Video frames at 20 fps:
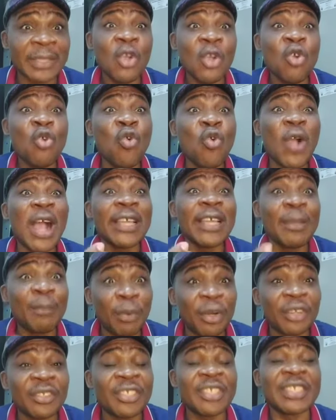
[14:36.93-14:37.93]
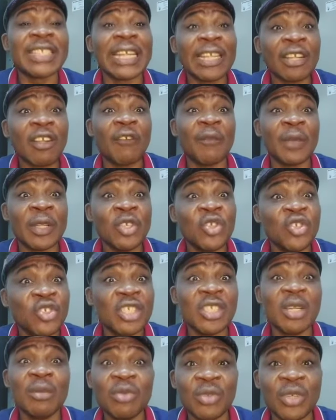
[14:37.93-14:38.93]
Who are in policy? They are the government. You see
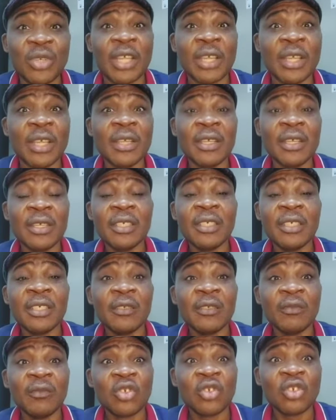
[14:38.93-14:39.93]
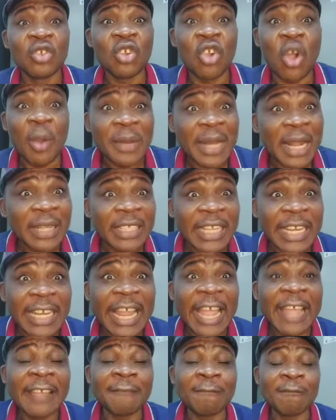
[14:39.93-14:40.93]
them today coming out in
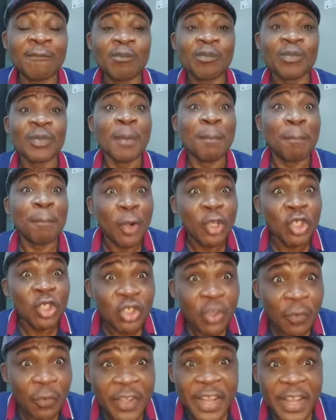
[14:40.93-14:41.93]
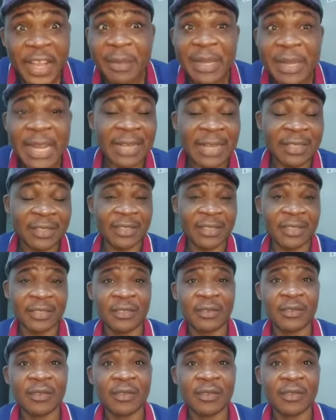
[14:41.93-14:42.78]
line. Bunch of criminals.